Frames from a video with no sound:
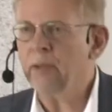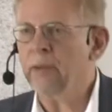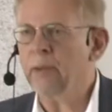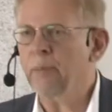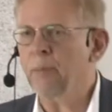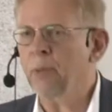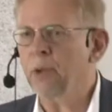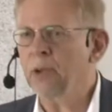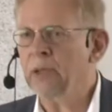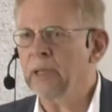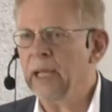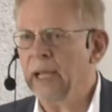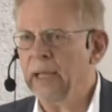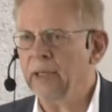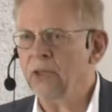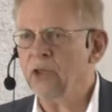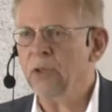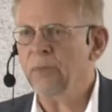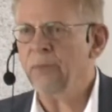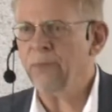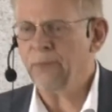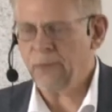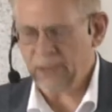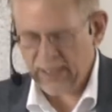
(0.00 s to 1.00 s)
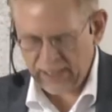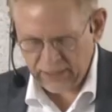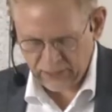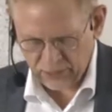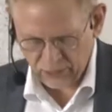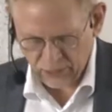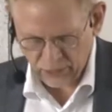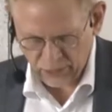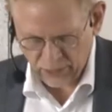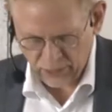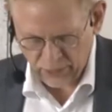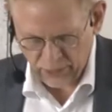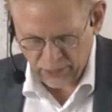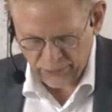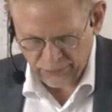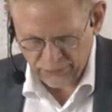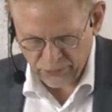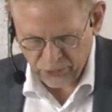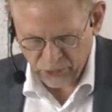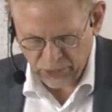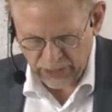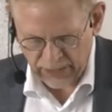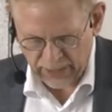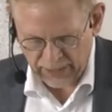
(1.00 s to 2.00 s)
the potential factor of
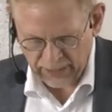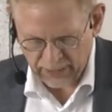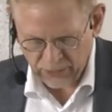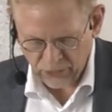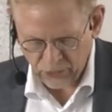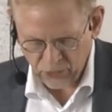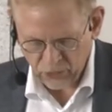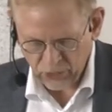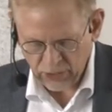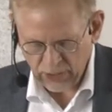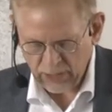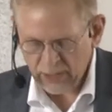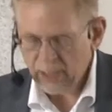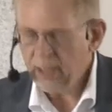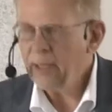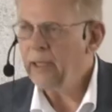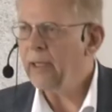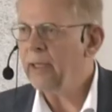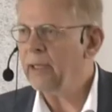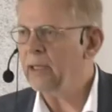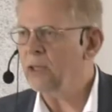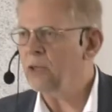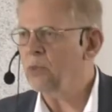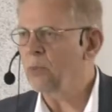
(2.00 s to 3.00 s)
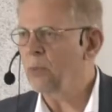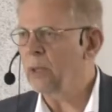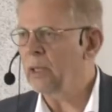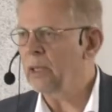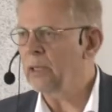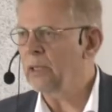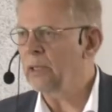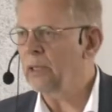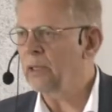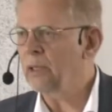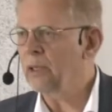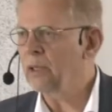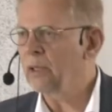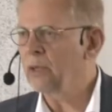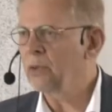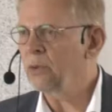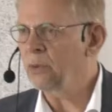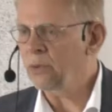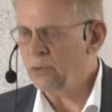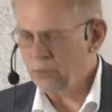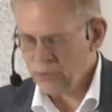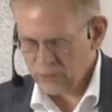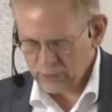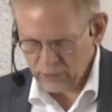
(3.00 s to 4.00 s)
change is willing to
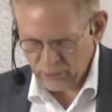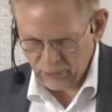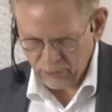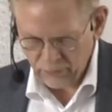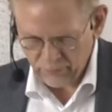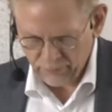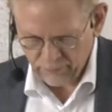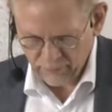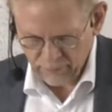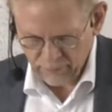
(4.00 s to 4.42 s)
do so.